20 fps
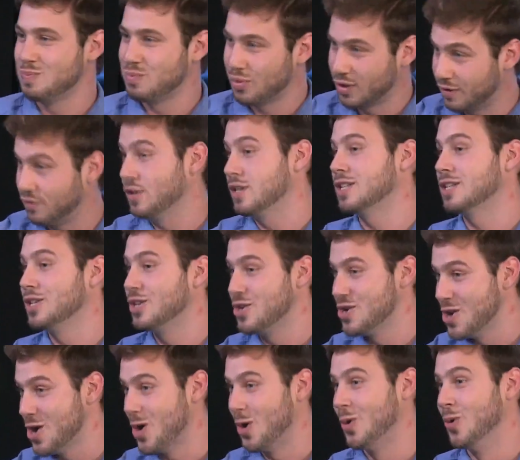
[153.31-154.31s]
previously
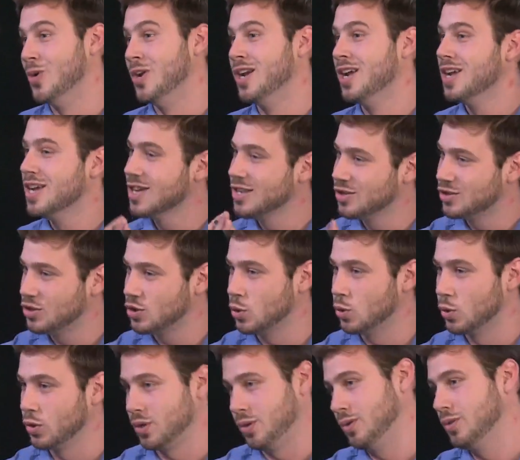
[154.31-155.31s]
known
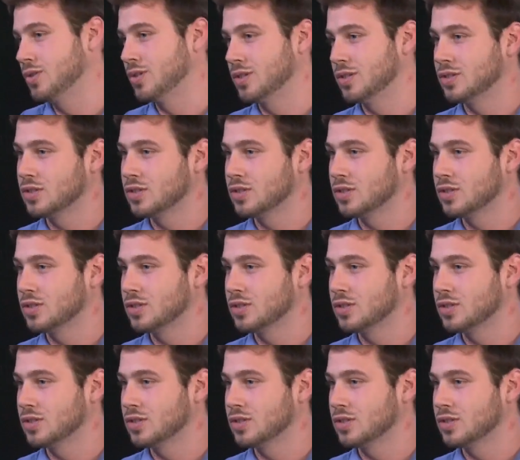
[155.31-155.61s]
tool user.